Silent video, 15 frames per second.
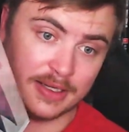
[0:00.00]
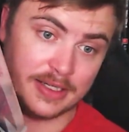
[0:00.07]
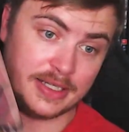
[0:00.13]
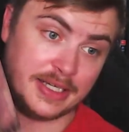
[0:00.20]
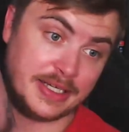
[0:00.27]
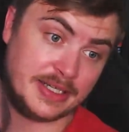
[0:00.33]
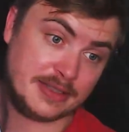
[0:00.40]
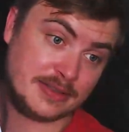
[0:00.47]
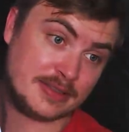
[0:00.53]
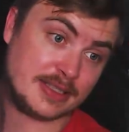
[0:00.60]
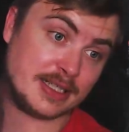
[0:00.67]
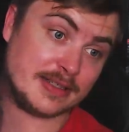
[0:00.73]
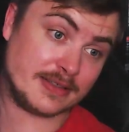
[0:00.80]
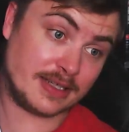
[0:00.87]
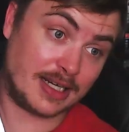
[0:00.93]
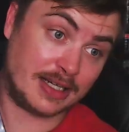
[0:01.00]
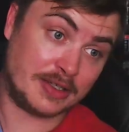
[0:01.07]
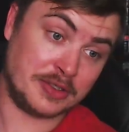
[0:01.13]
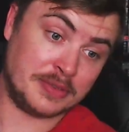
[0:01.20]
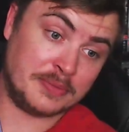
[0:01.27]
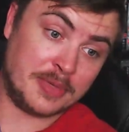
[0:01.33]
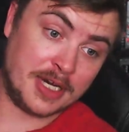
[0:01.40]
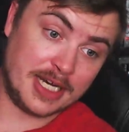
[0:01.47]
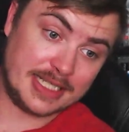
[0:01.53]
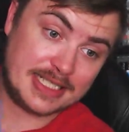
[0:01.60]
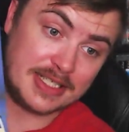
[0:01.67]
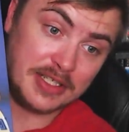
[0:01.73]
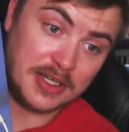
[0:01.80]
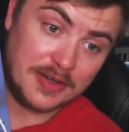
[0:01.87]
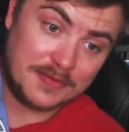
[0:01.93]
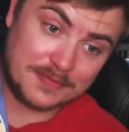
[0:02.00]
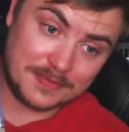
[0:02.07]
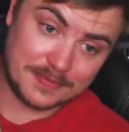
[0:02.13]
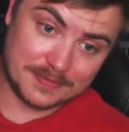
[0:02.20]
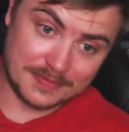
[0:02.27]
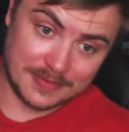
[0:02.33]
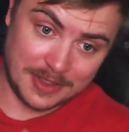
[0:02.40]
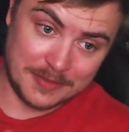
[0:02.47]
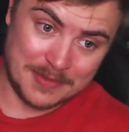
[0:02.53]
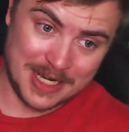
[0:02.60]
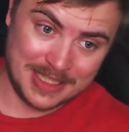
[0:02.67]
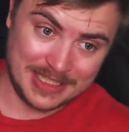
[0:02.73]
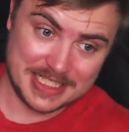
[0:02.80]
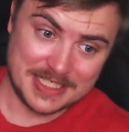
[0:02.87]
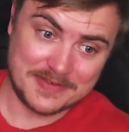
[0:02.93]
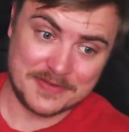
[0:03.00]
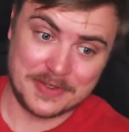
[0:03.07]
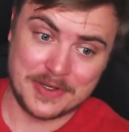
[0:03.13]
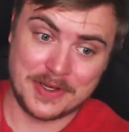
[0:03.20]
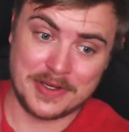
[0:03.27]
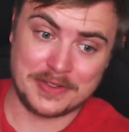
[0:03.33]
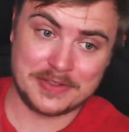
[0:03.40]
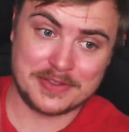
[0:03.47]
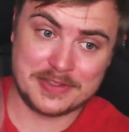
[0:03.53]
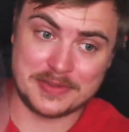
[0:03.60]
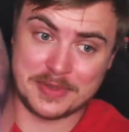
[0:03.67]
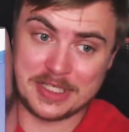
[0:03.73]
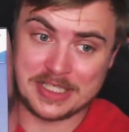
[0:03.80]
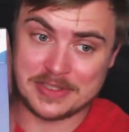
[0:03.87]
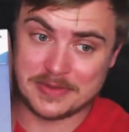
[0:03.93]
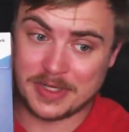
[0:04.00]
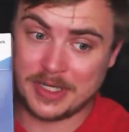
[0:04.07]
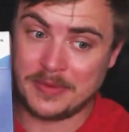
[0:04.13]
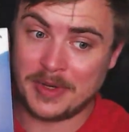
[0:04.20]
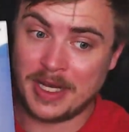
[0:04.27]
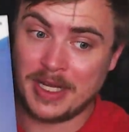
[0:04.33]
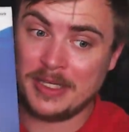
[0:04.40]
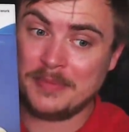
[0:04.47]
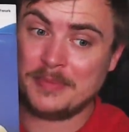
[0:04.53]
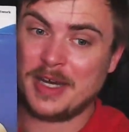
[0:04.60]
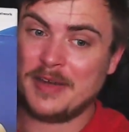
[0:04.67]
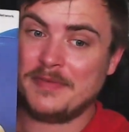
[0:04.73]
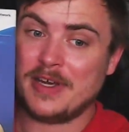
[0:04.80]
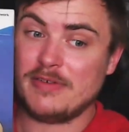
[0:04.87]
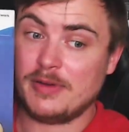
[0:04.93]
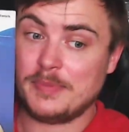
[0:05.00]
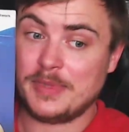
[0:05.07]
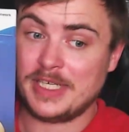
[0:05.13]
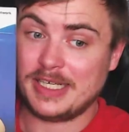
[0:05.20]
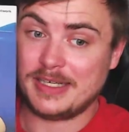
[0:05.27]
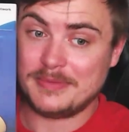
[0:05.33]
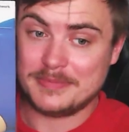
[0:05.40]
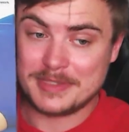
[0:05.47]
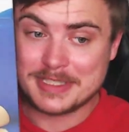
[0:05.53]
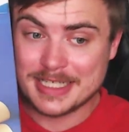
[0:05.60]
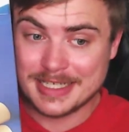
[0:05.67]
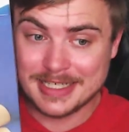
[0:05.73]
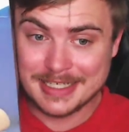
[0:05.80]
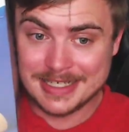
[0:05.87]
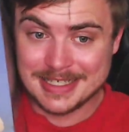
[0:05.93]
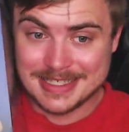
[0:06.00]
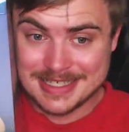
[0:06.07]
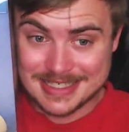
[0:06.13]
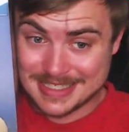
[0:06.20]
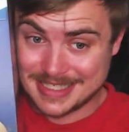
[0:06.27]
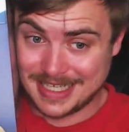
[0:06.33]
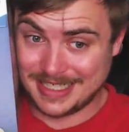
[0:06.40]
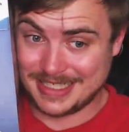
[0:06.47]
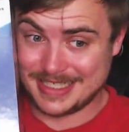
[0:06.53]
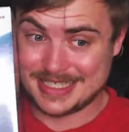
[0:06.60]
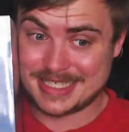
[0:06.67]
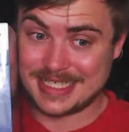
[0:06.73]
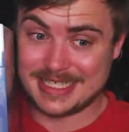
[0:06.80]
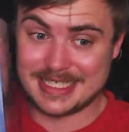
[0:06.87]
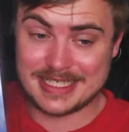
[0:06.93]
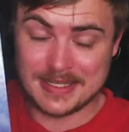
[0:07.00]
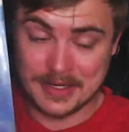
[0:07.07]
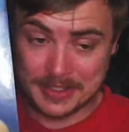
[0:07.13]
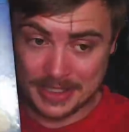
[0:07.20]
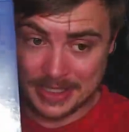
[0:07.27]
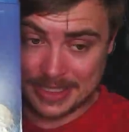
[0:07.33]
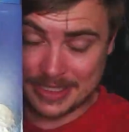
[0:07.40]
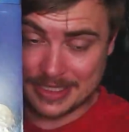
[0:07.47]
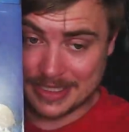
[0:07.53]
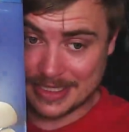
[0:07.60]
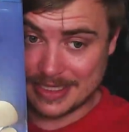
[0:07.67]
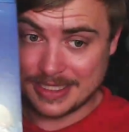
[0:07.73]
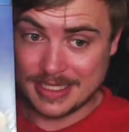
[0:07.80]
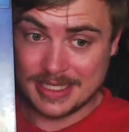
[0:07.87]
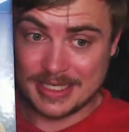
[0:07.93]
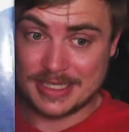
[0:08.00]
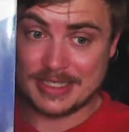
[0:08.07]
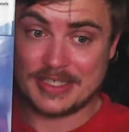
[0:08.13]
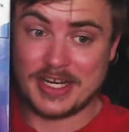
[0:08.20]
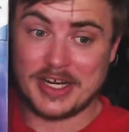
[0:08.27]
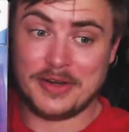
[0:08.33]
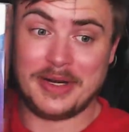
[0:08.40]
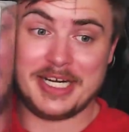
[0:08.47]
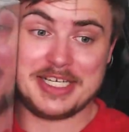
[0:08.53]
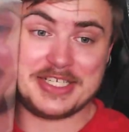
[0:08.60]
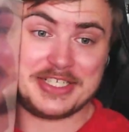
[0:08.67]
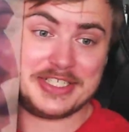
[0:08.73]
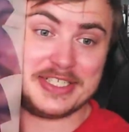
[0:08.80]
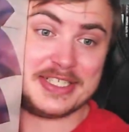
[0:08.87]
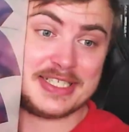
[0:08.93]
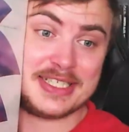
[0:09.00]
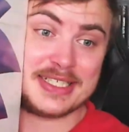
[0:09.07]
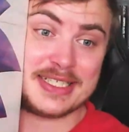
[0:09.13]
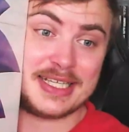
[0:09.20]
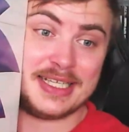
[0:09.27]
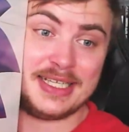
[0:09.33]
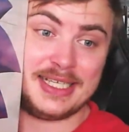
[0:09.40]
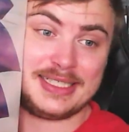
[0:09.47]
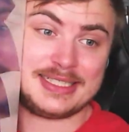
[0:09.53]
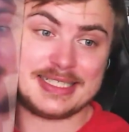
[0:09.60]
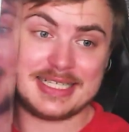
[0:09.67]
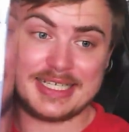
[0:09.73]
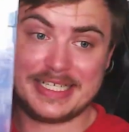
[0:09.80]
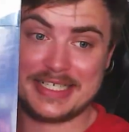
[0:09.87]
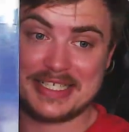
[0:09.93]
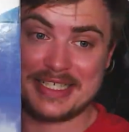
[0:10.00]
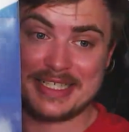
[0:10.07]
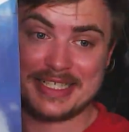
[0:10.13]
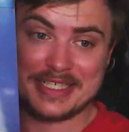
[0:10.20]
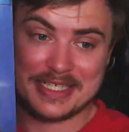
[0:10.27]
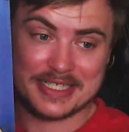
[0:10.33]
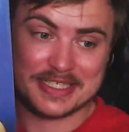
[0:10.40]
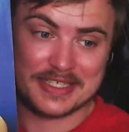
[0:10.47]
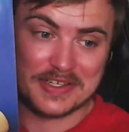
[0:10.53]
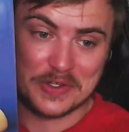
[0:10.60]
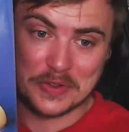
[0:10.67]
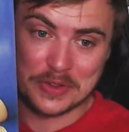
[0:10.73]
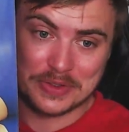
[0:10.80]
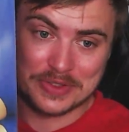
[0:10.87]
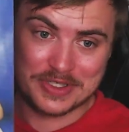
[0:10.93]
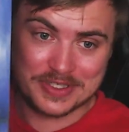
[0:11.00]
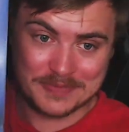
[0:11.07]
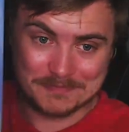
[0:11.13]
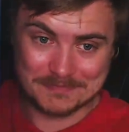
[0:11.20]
And I couldn't pass it off on my list for 2021 in my favorite pickups. So that is the Sonic Generations collector's edition. This thing is huge.